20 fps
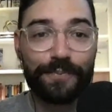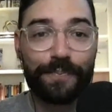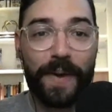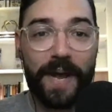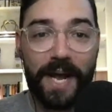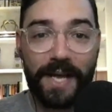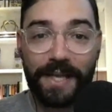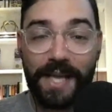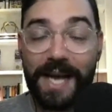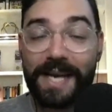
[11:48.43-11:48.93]

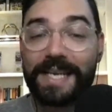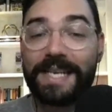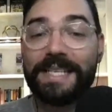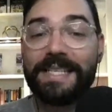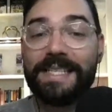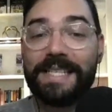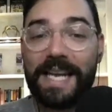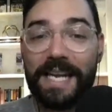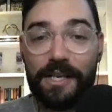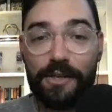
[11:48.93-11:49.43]
Bet Online
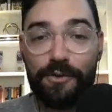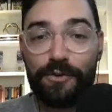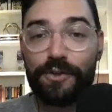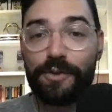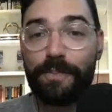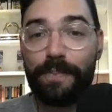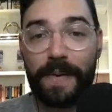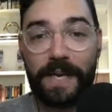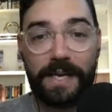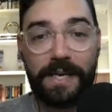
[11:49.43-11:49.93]
continues
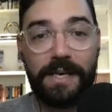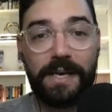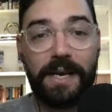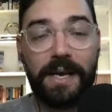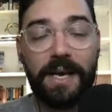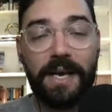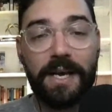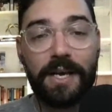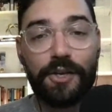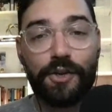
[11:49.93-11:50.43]
to be
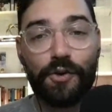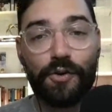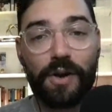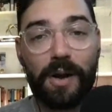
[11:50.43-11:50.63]
your